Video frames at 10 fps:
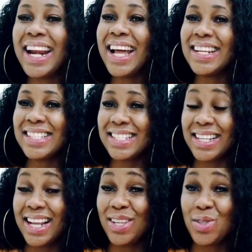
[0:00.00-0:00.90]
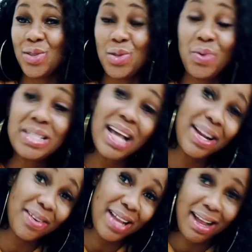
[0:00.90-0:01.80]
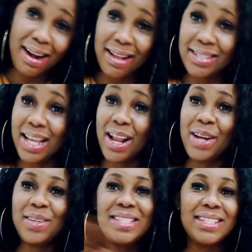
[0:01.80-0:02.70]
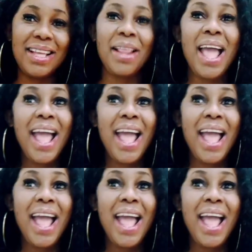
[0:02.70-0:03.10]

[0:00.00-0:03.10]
analysis that has to do with another character, and until then,